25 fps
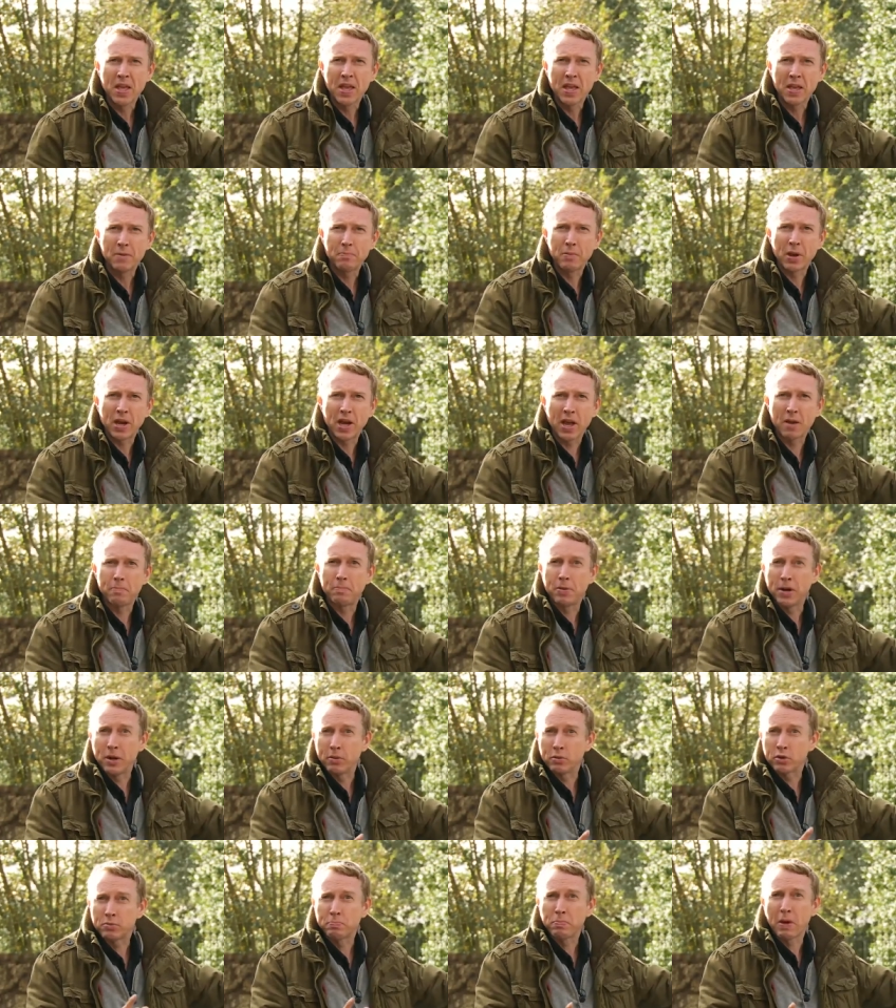If my
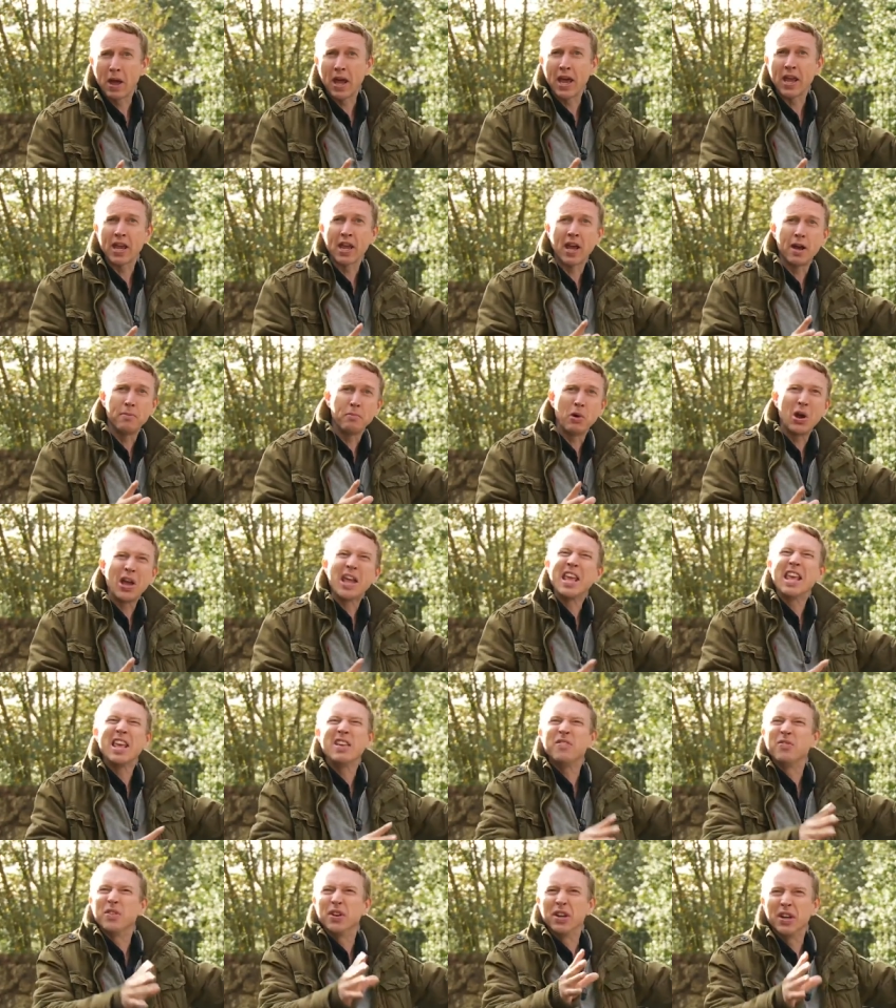company was paying, I might
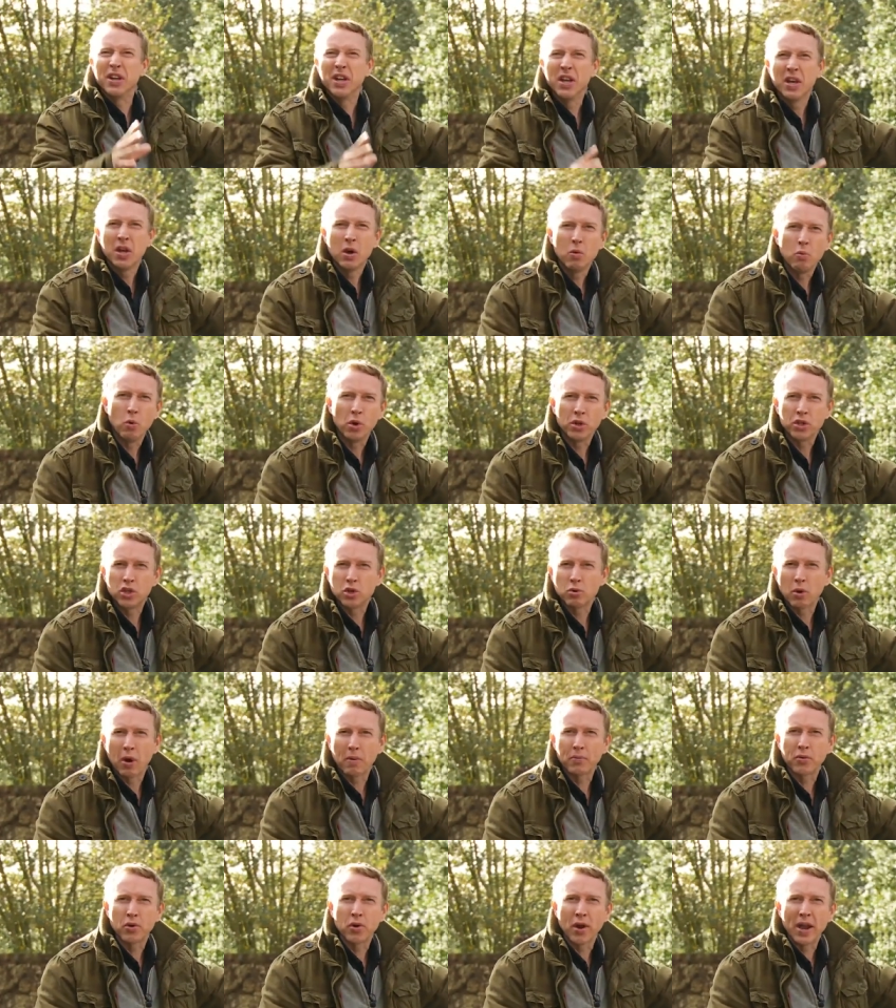even want to
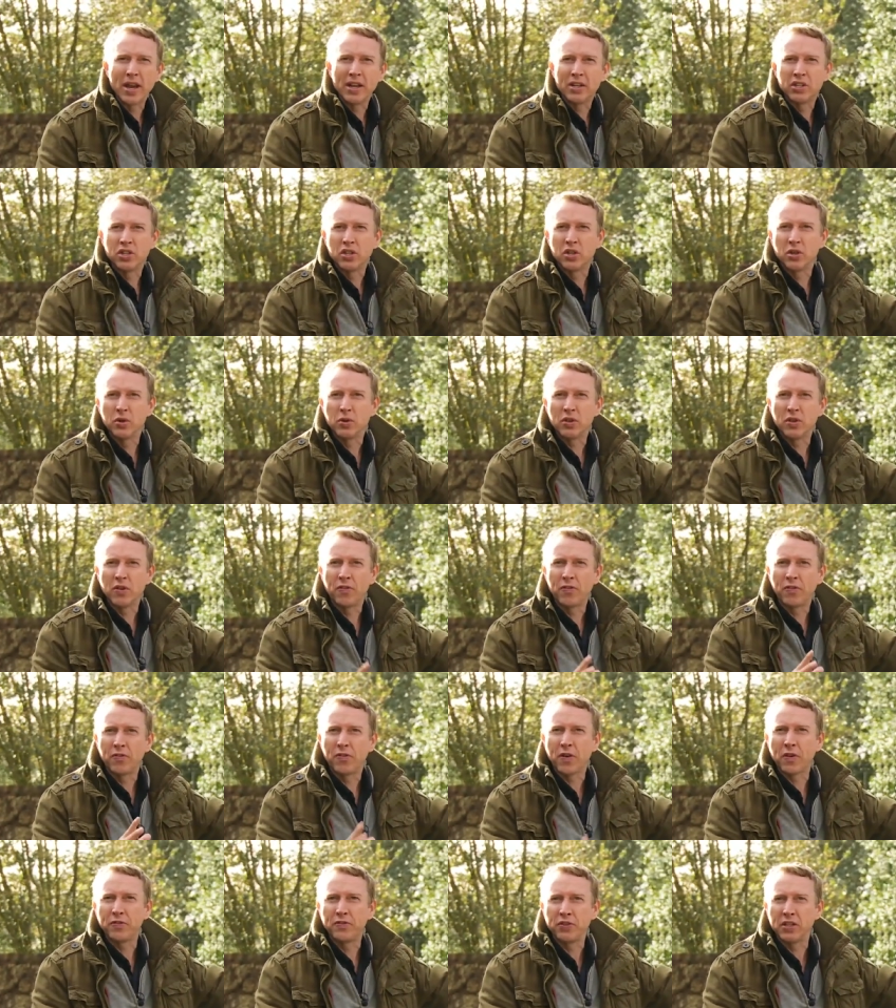upgrade to the
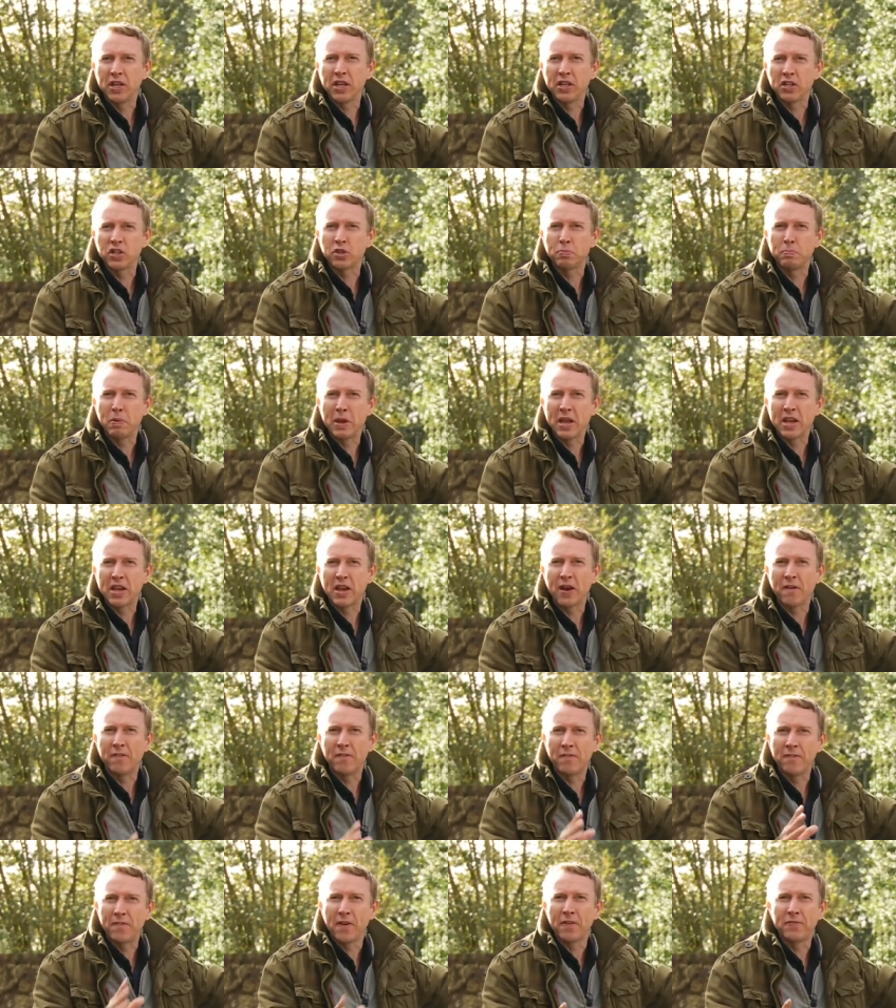15 speaker,
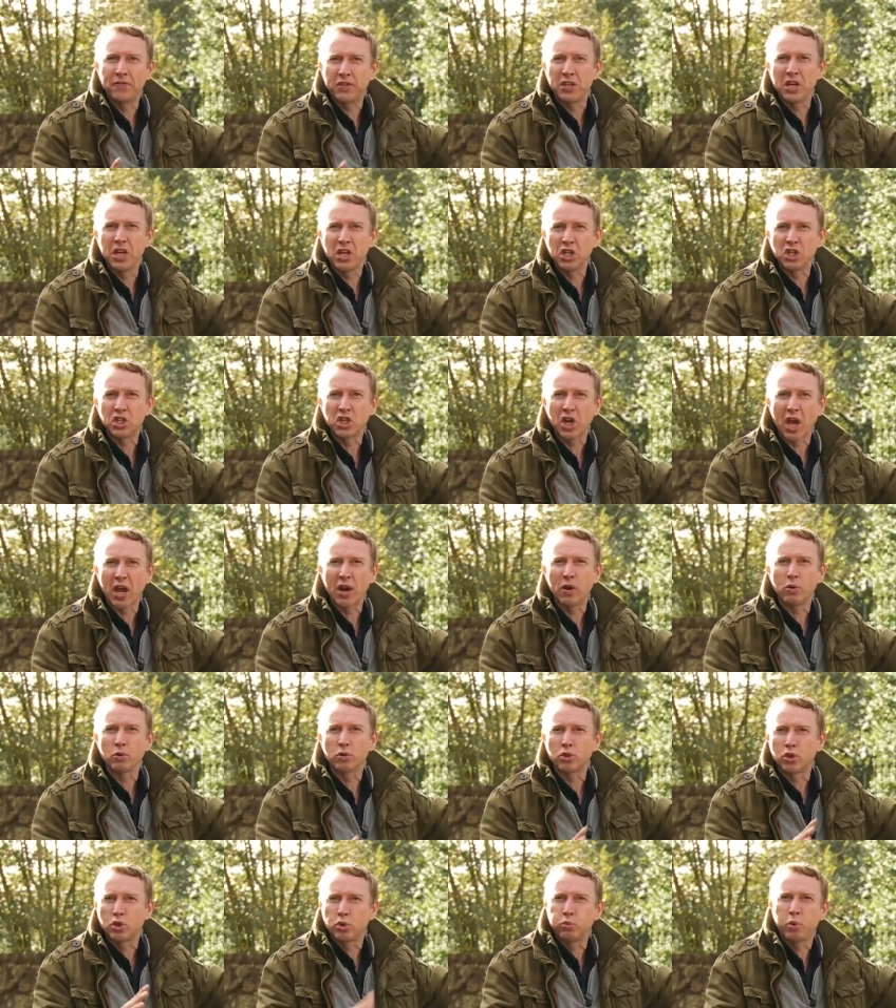15
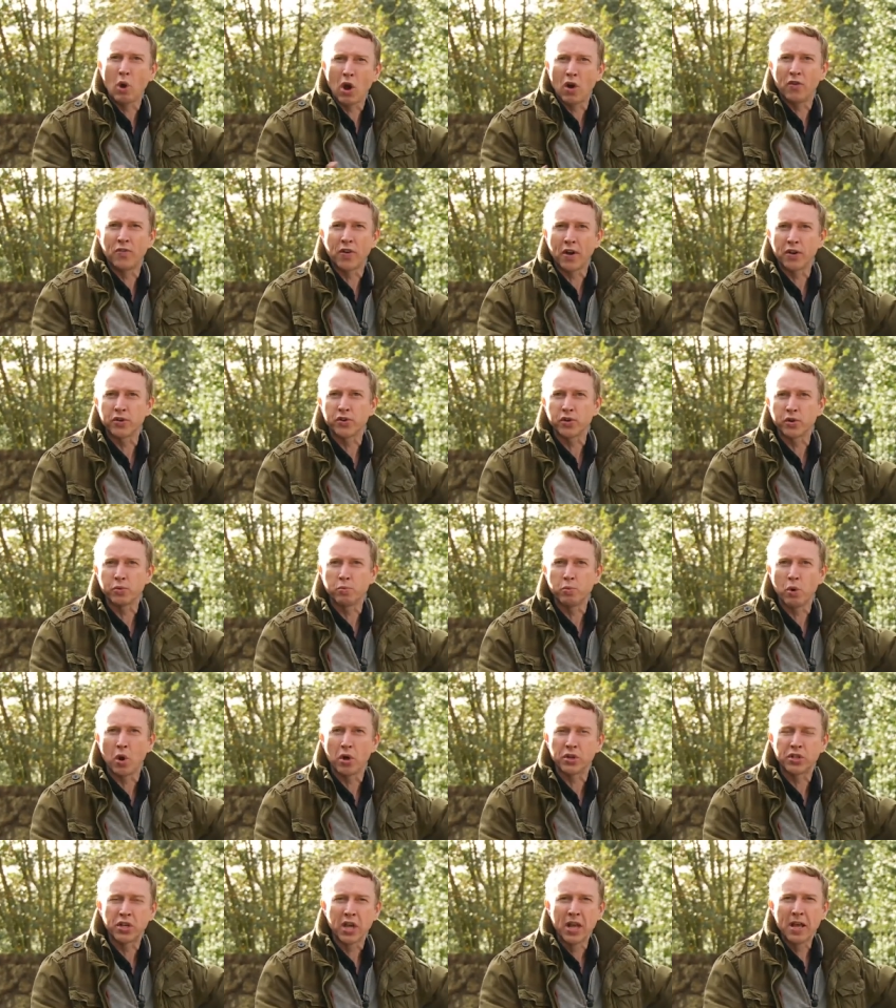channel, 1200
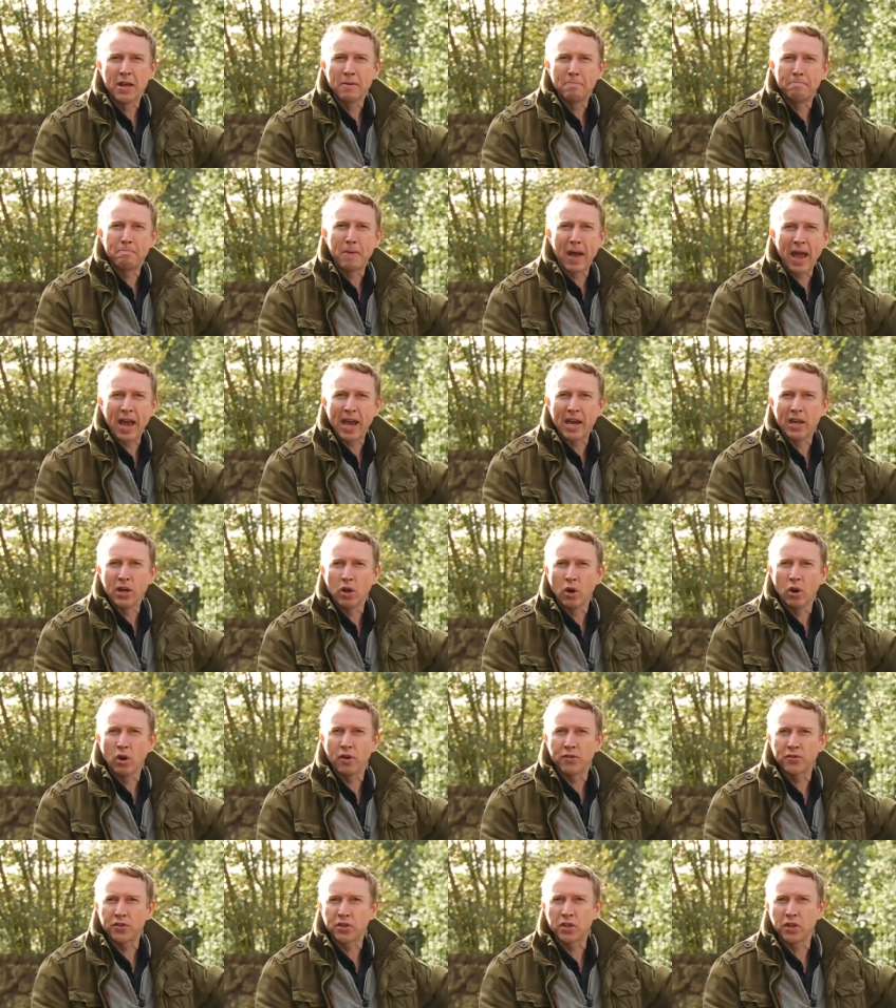watt Bang &
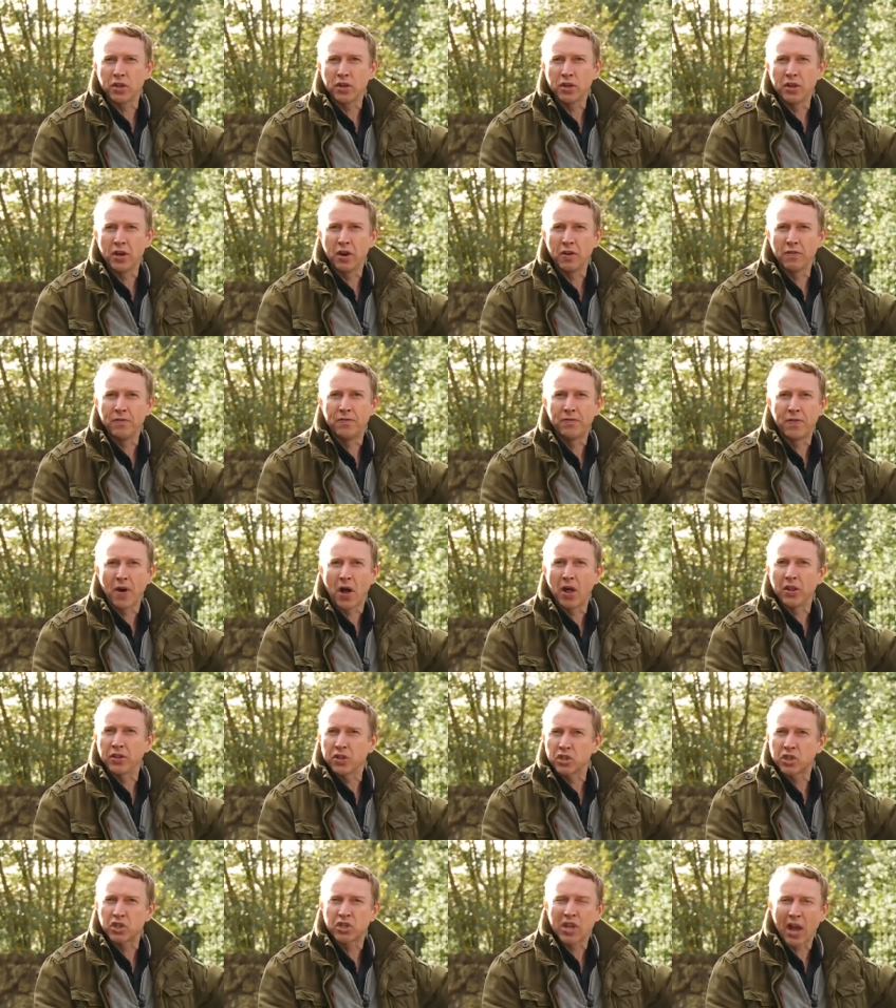Olufsen
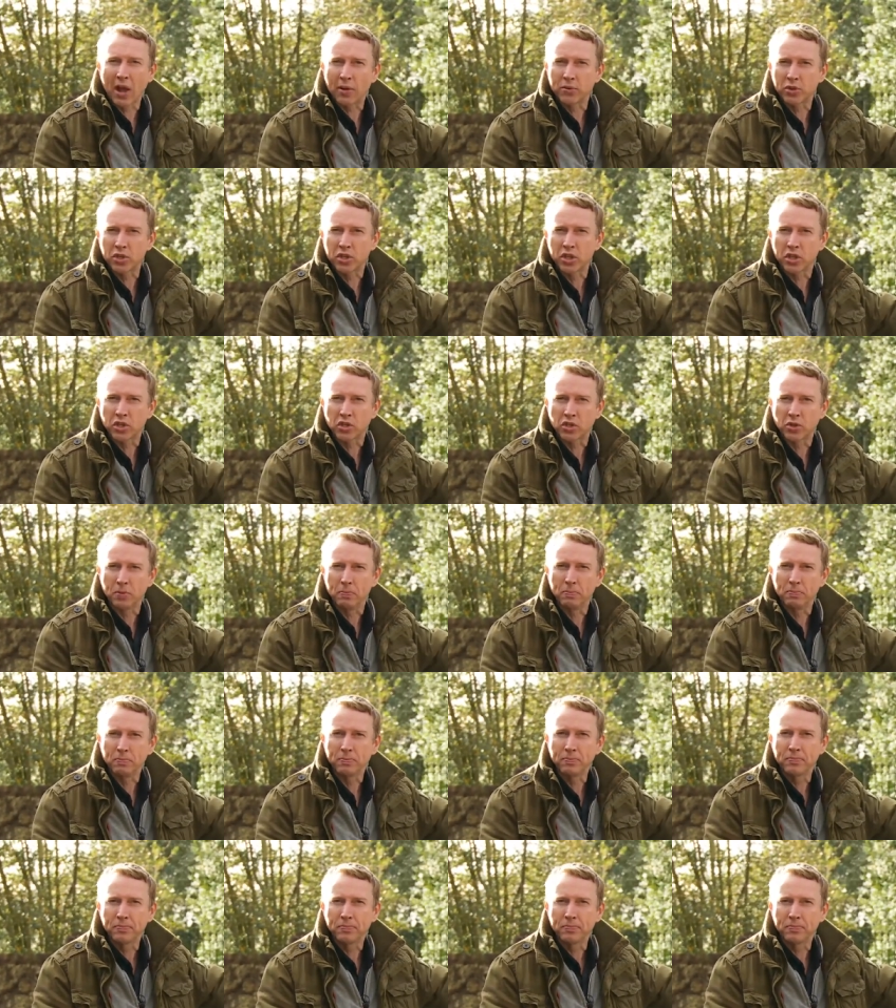advanced sound system.